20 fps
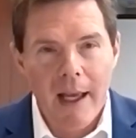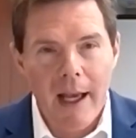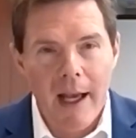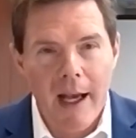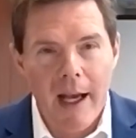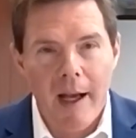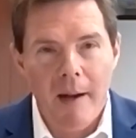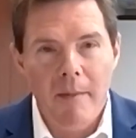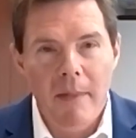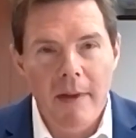
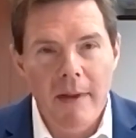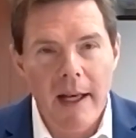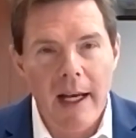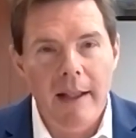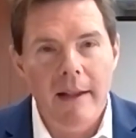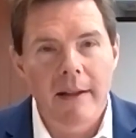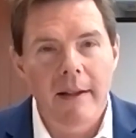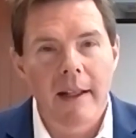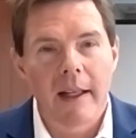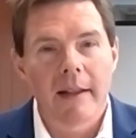
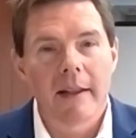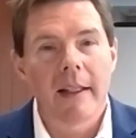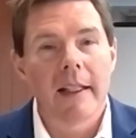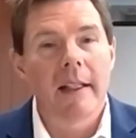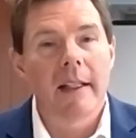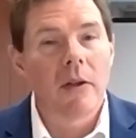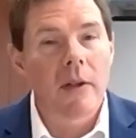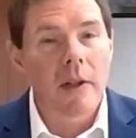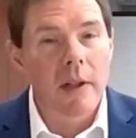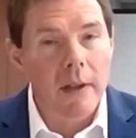that
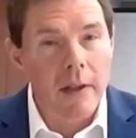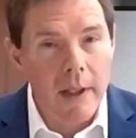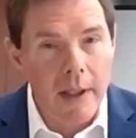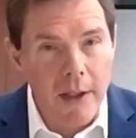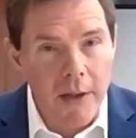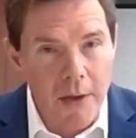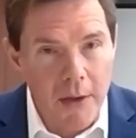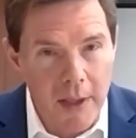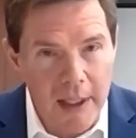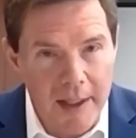the nuclear
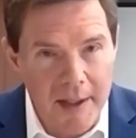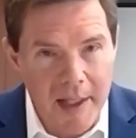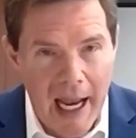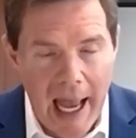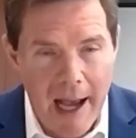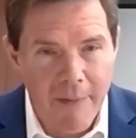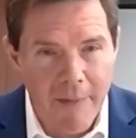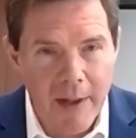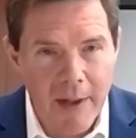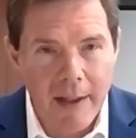industry is
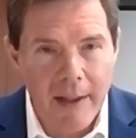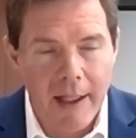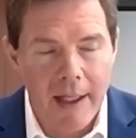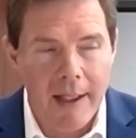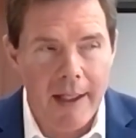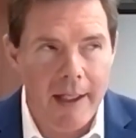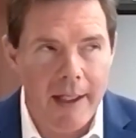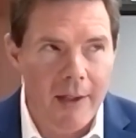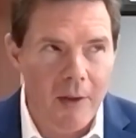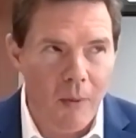having
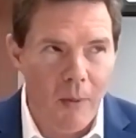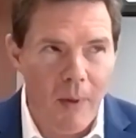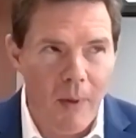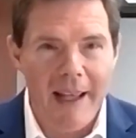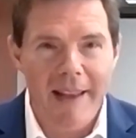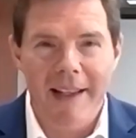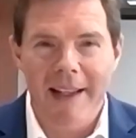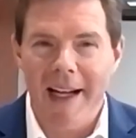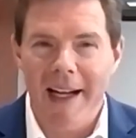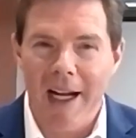in a
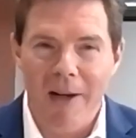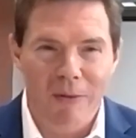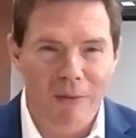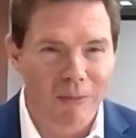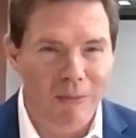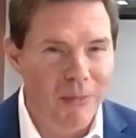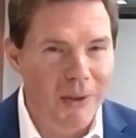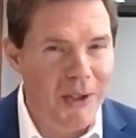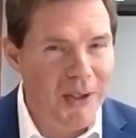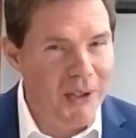way that I
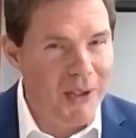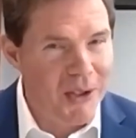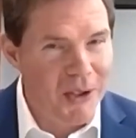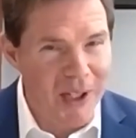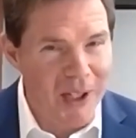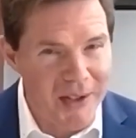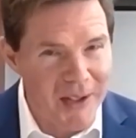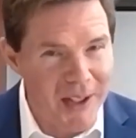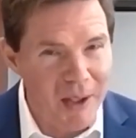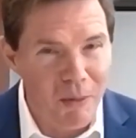would
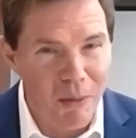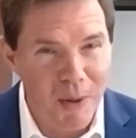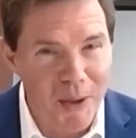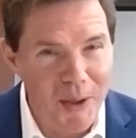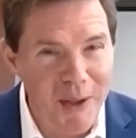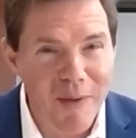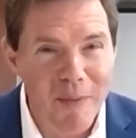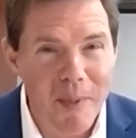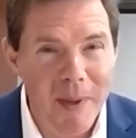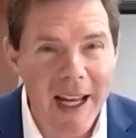suggest they
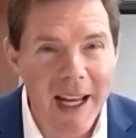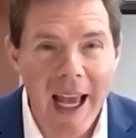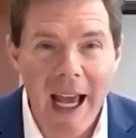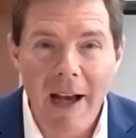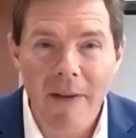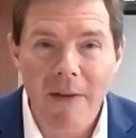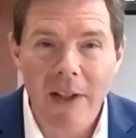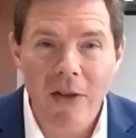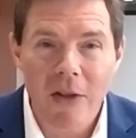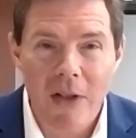wouldn't have been
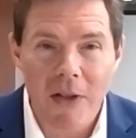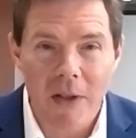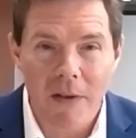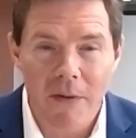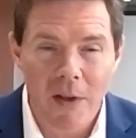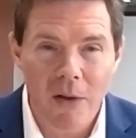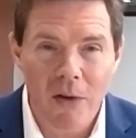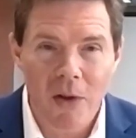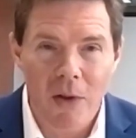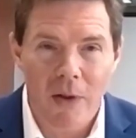having just a
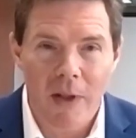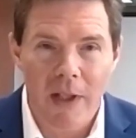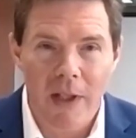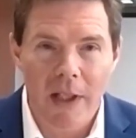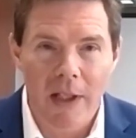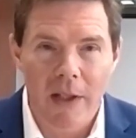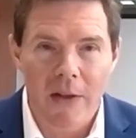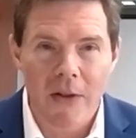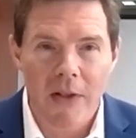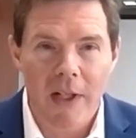few short
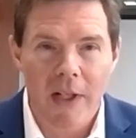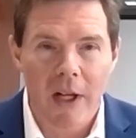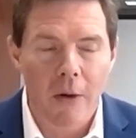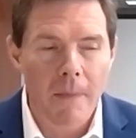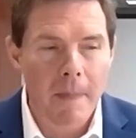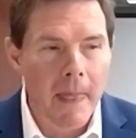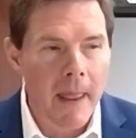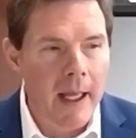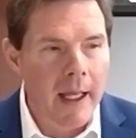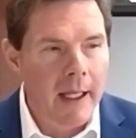years
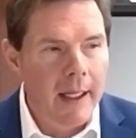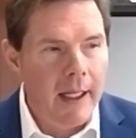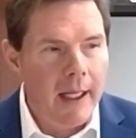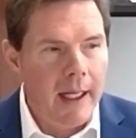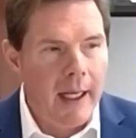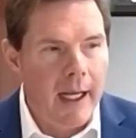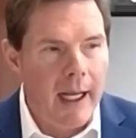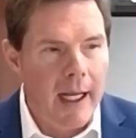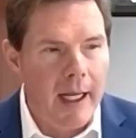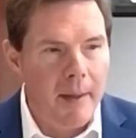ago.
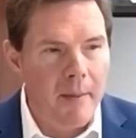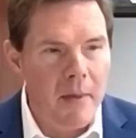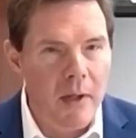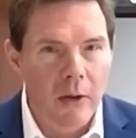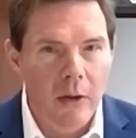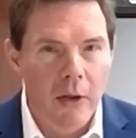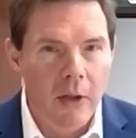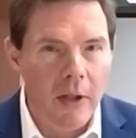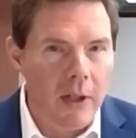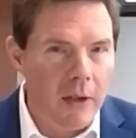
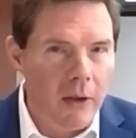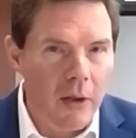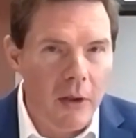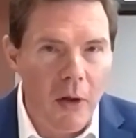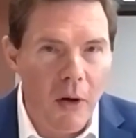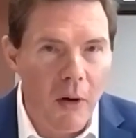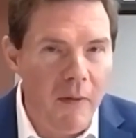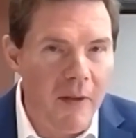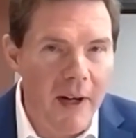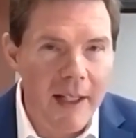
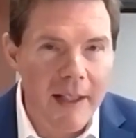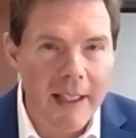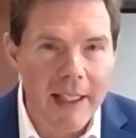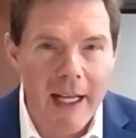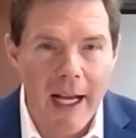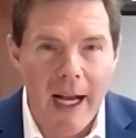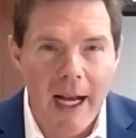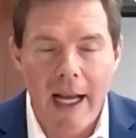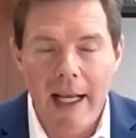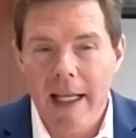Look over at
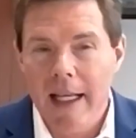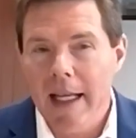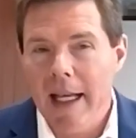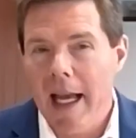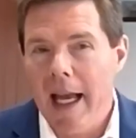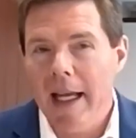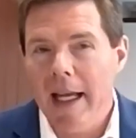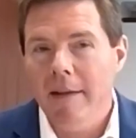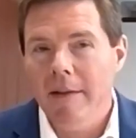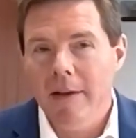the
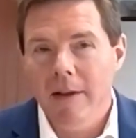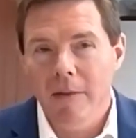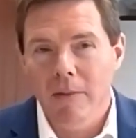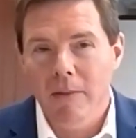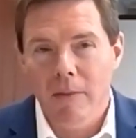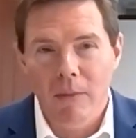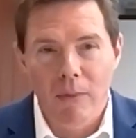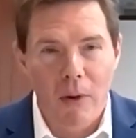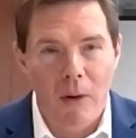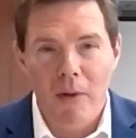IEA,
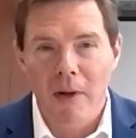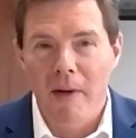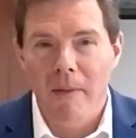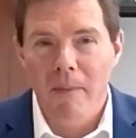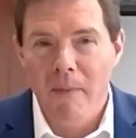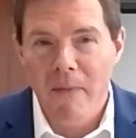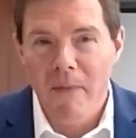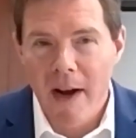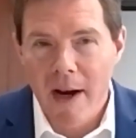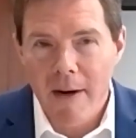wrote
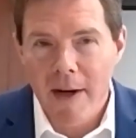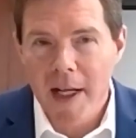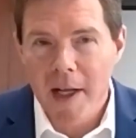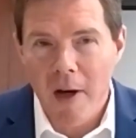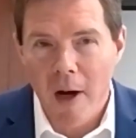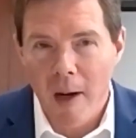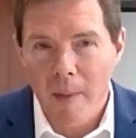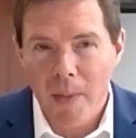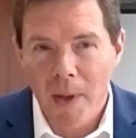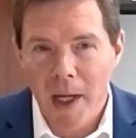a very
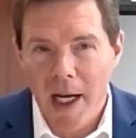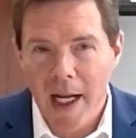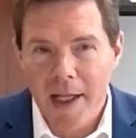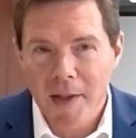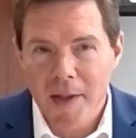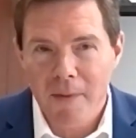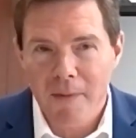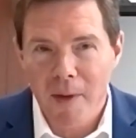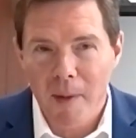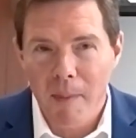
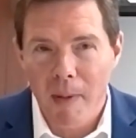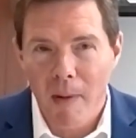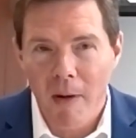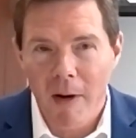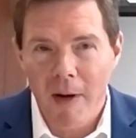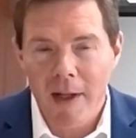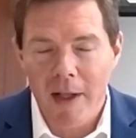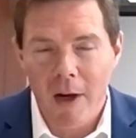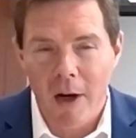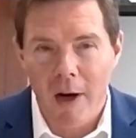comprehensive
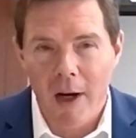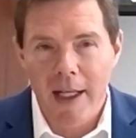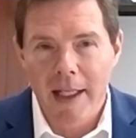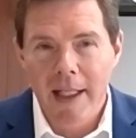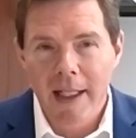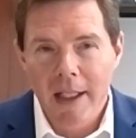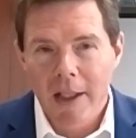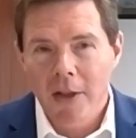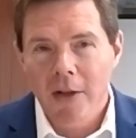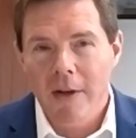report
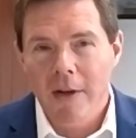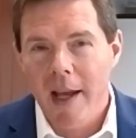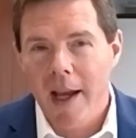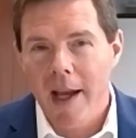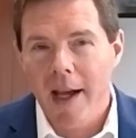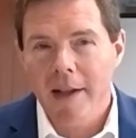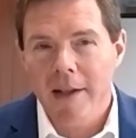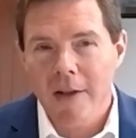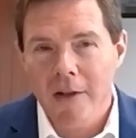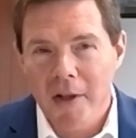on you
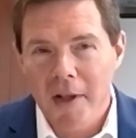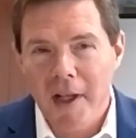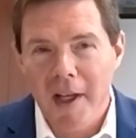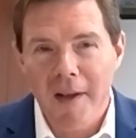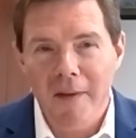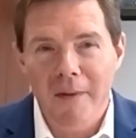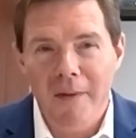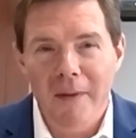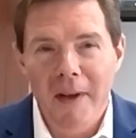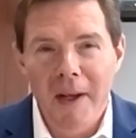can't
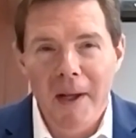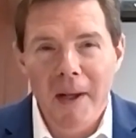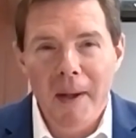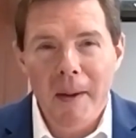achieve